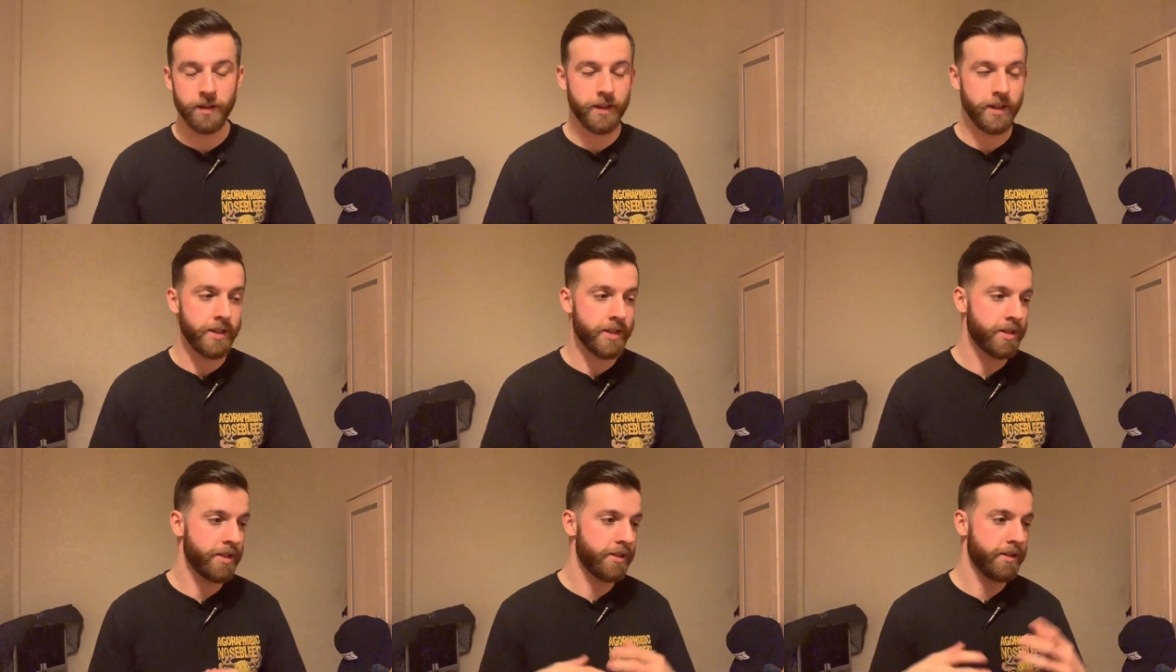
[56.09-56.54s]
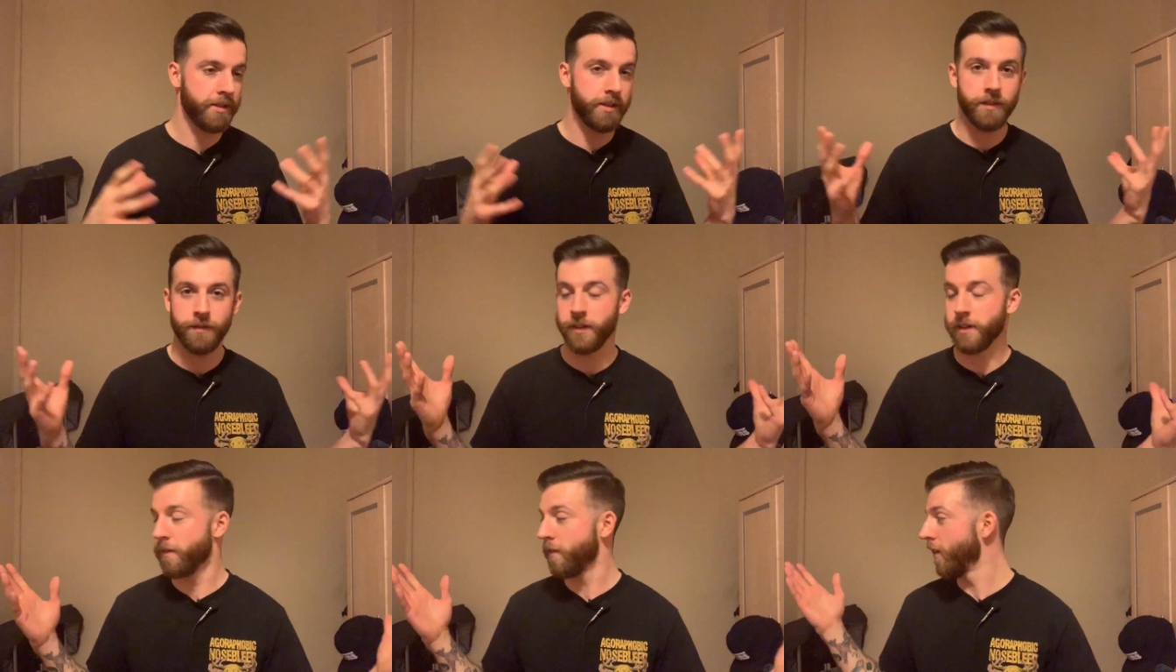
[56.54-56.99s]
It's
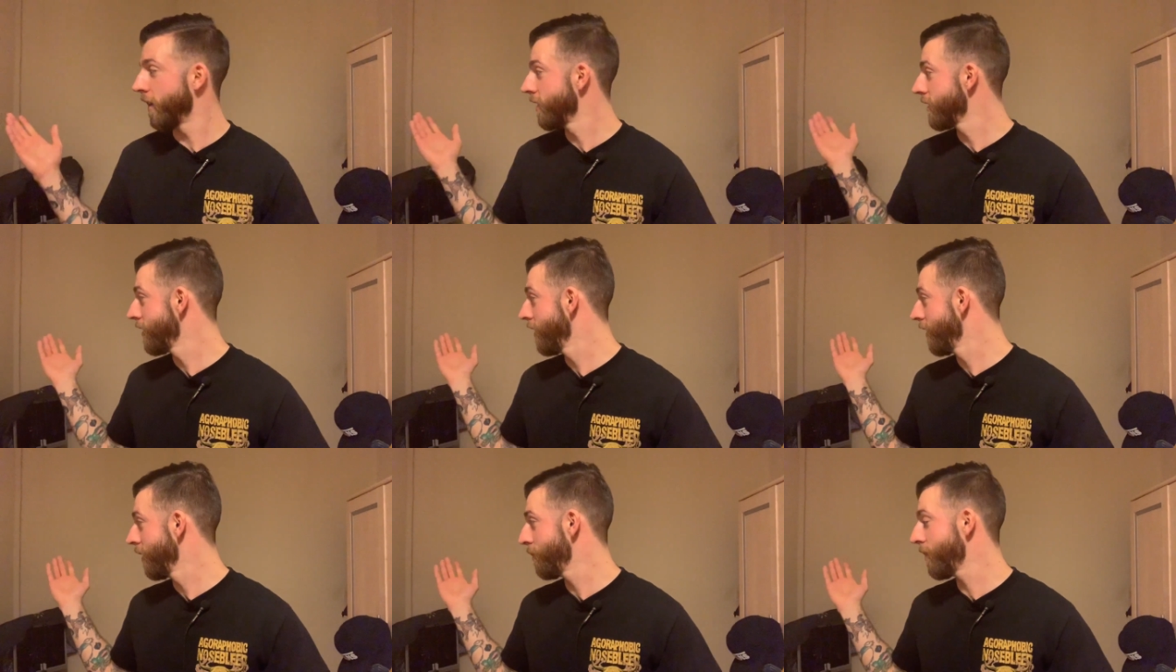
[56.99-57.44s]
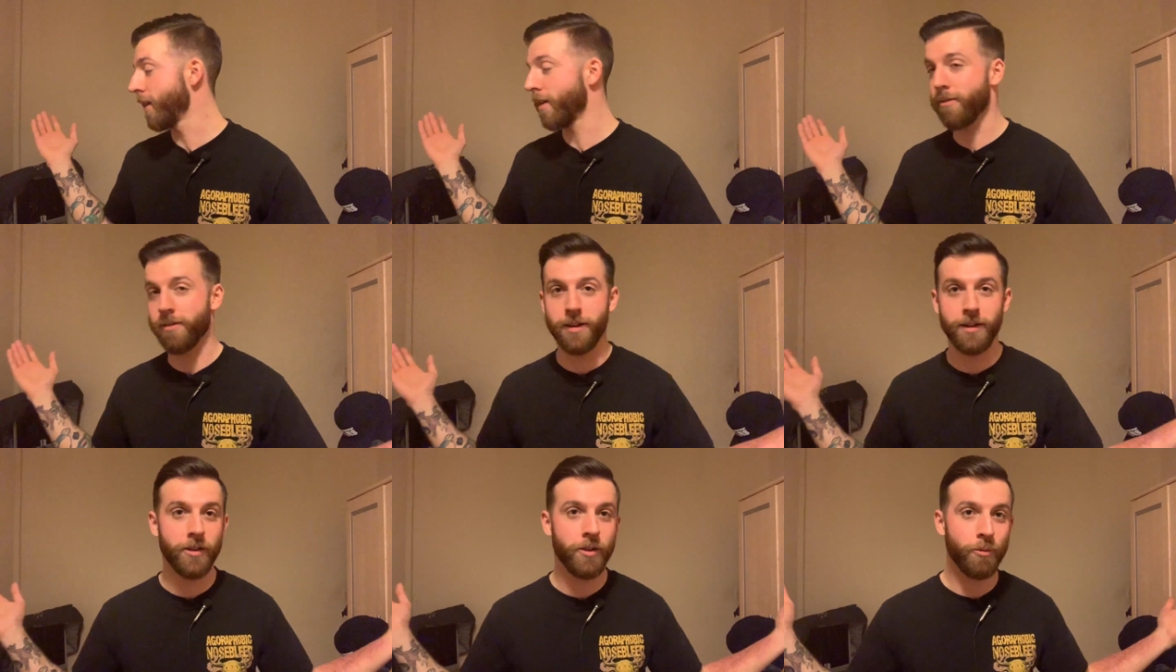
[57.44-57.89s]
nothing fancy in the
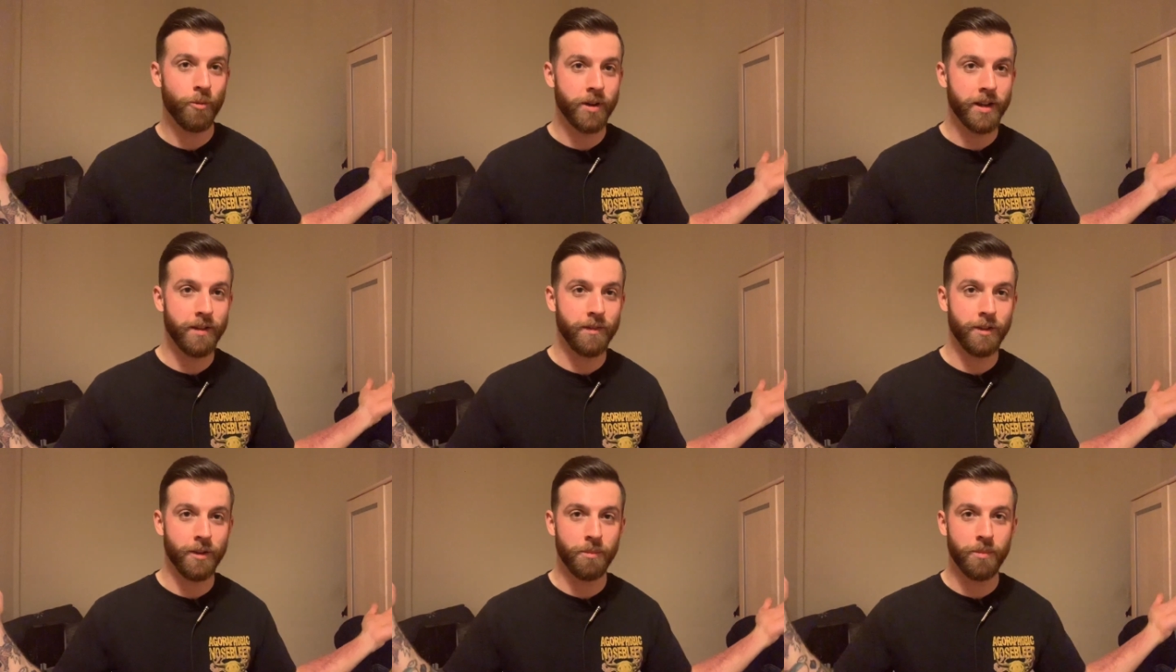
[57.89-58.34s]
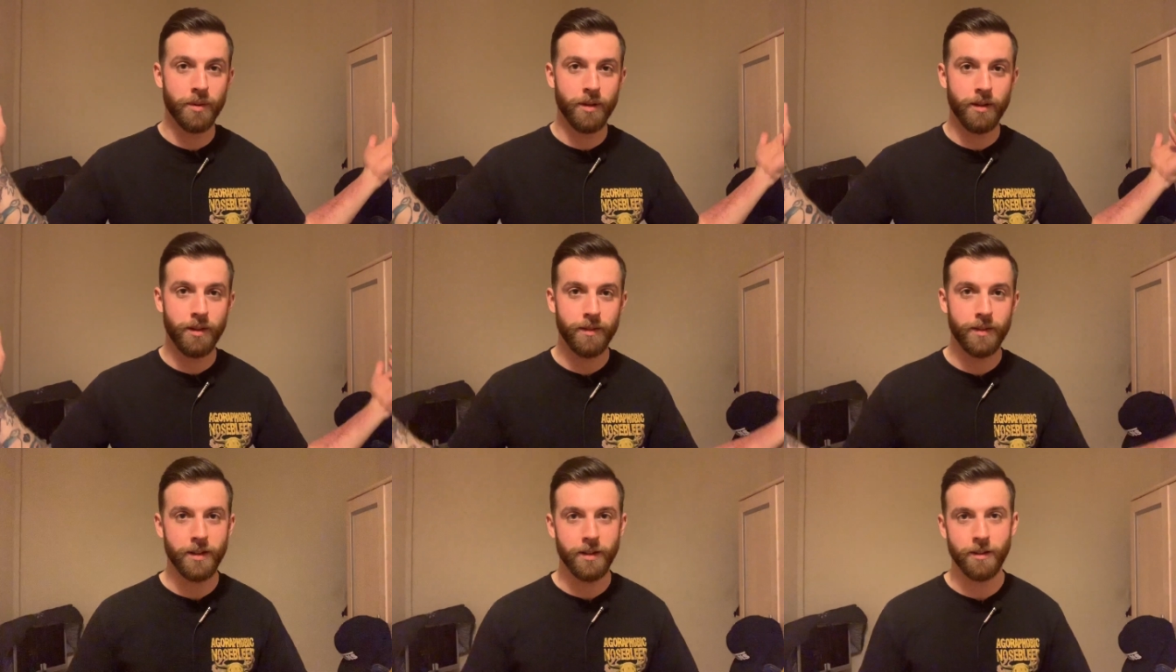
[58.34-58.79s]
background or whatever,
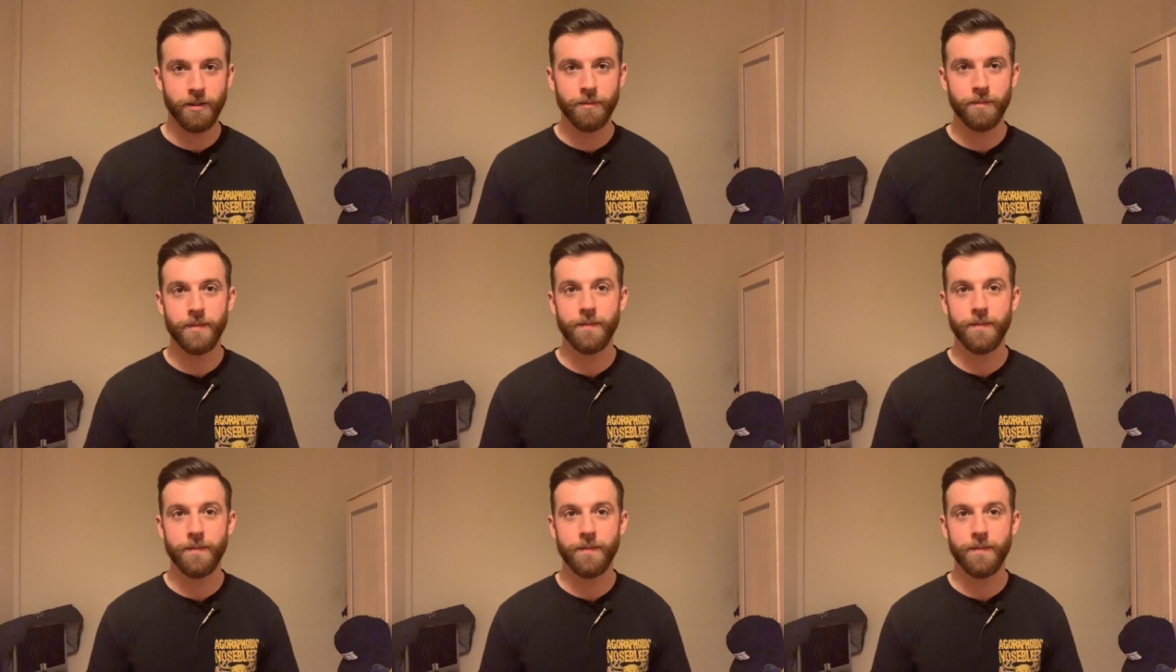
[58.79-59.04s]
but you know,